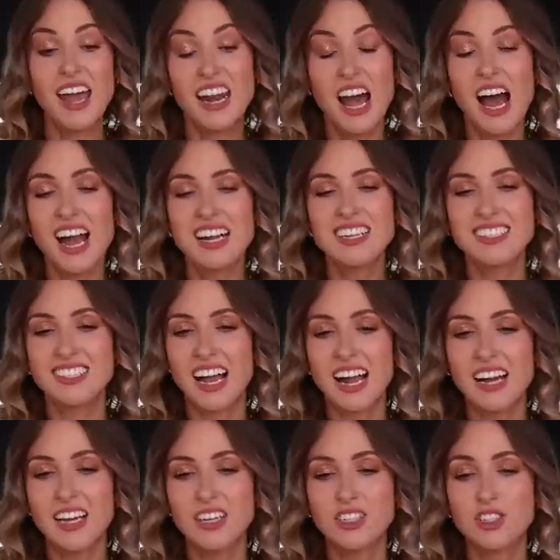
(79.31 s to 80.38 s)
And I
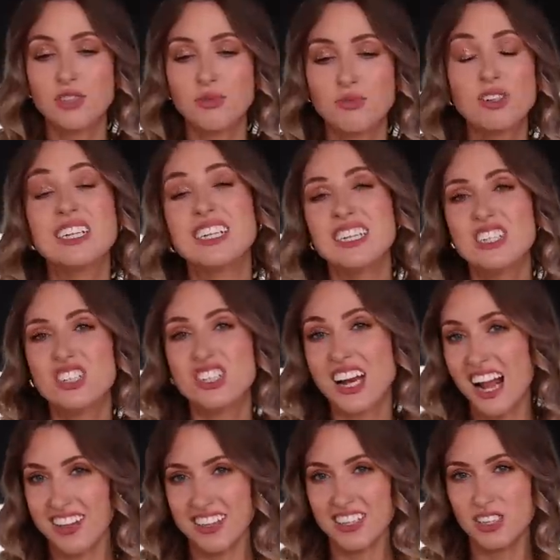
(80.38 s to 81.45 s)
decided to really
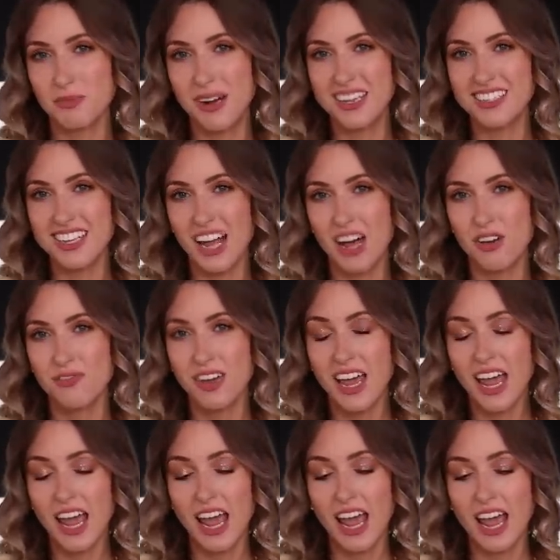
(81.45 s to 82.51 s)
challenge myself
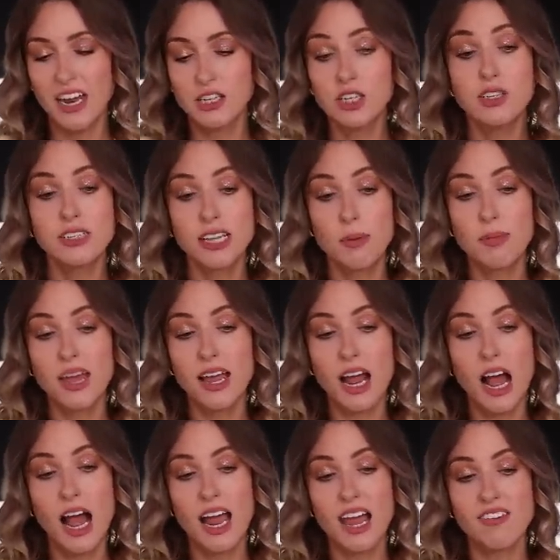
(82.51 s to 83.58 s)
and do something
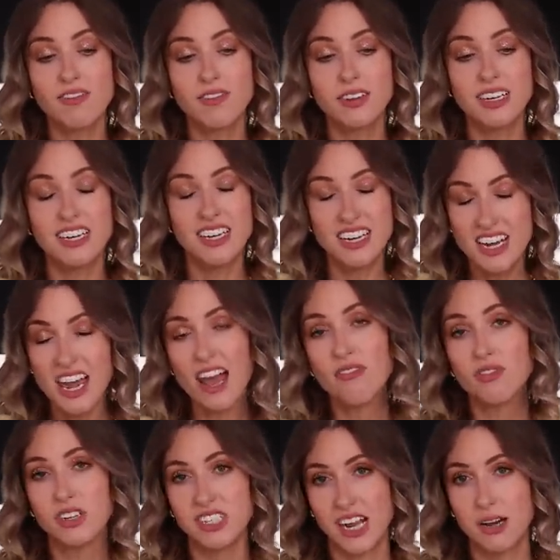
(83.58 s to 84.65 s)
I have
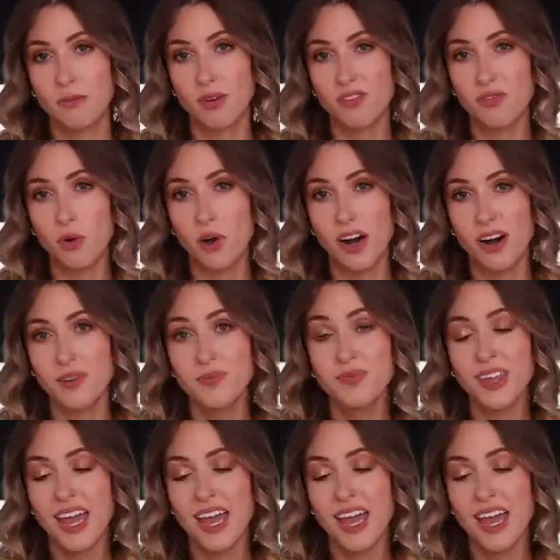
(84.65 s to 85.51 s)
never done before.